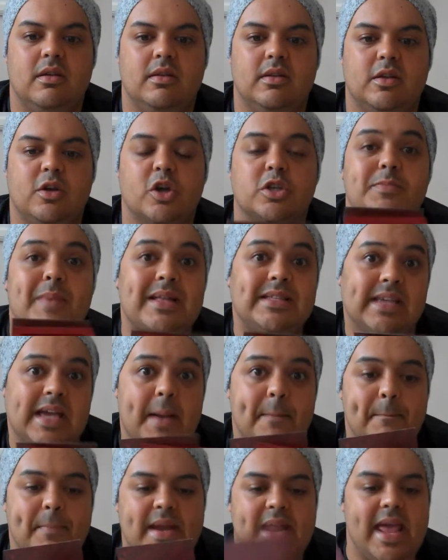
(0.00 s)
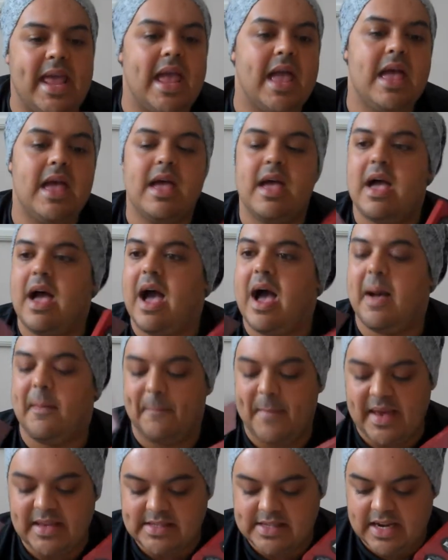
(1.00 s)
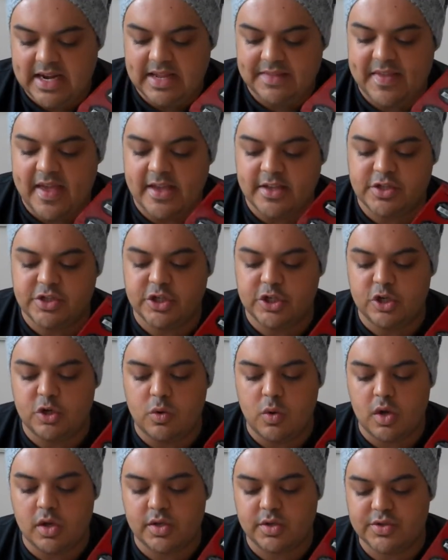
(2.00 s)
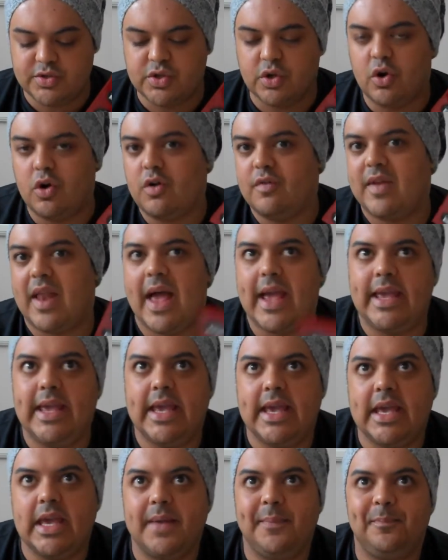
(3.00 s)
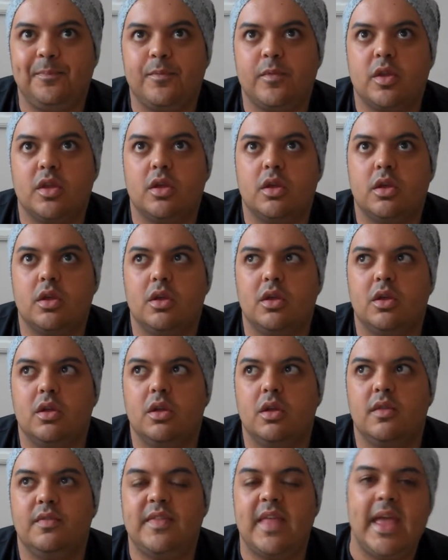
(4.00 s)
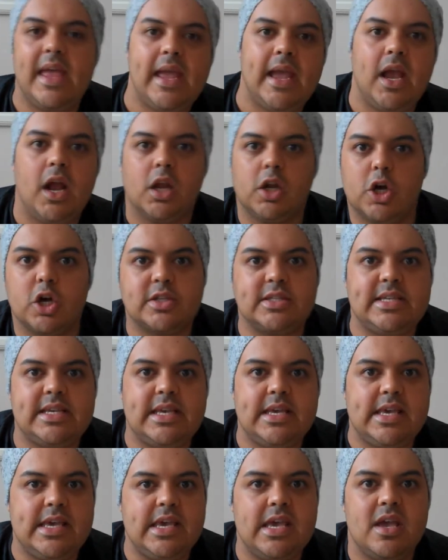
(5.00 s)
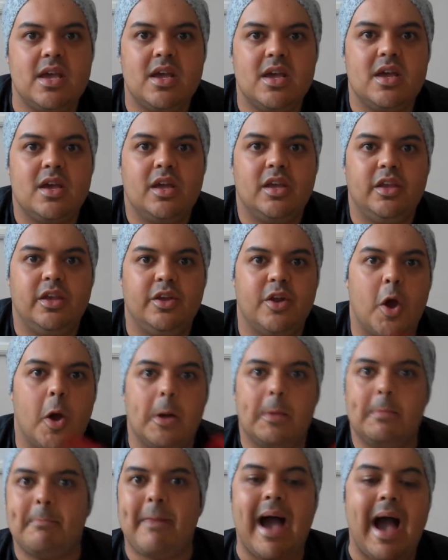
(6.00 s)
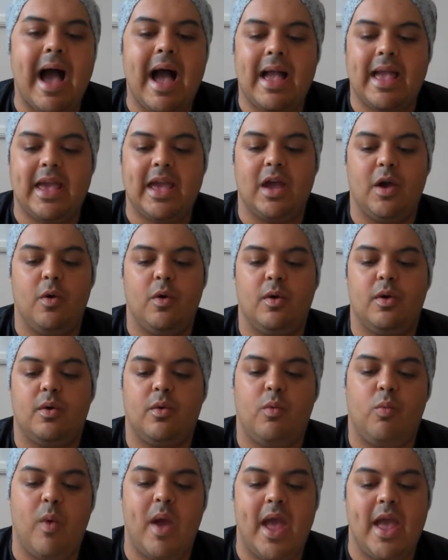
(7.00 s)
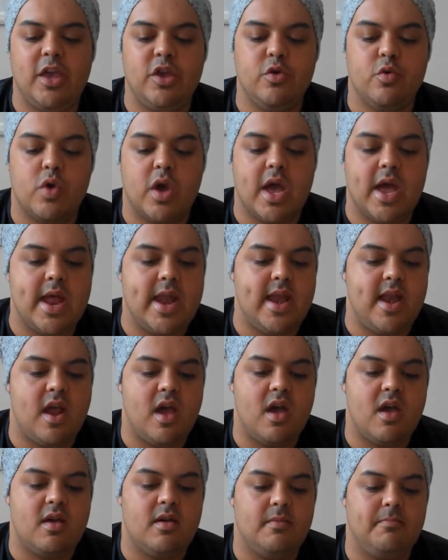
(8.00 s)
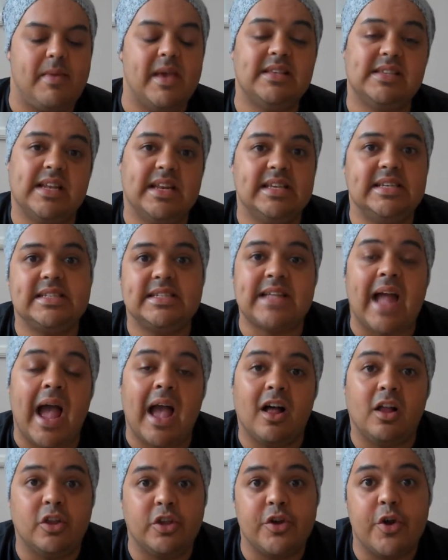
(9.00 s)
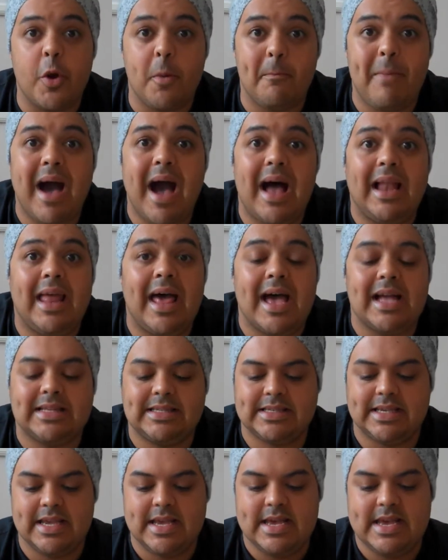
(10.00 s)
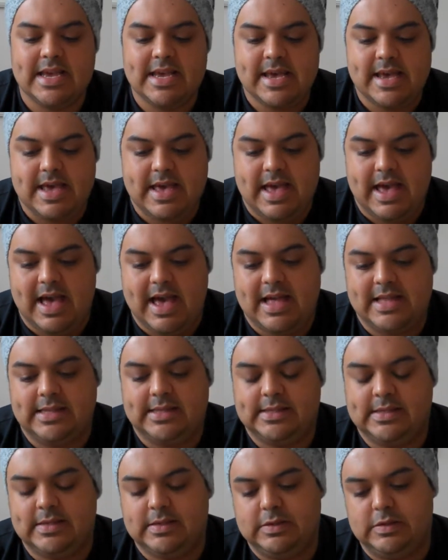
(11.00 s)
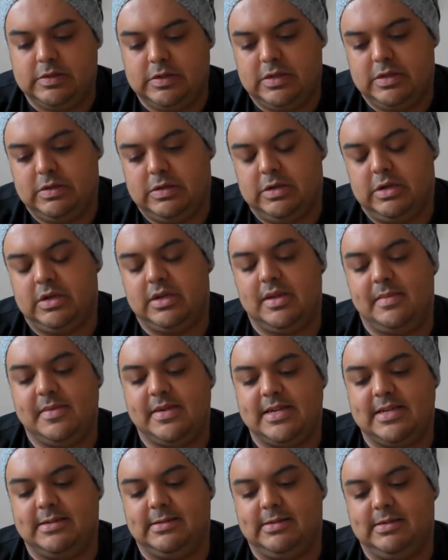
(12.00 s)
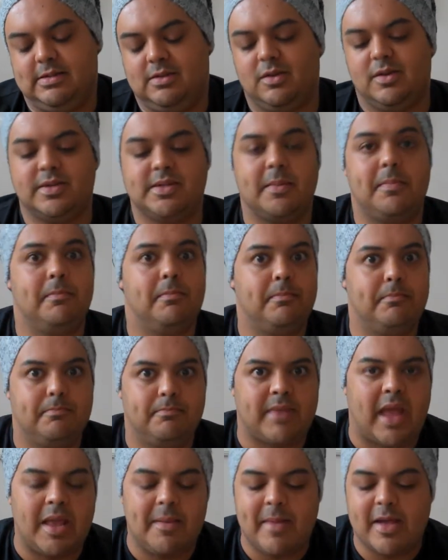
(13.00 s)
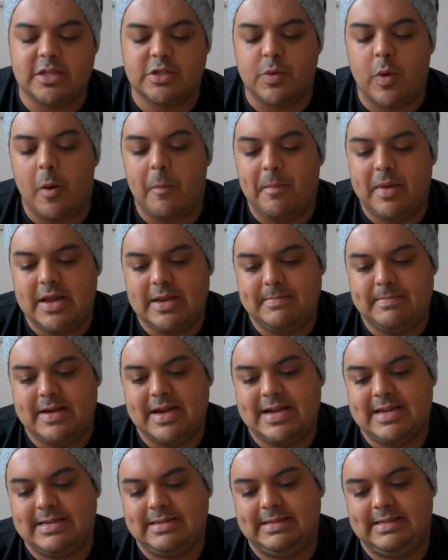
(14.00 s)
cosmetic company. And basically they do sort of like the Inglotty, you know, MAC, where you can basically style your own palette. And, it's a nightmare to open, but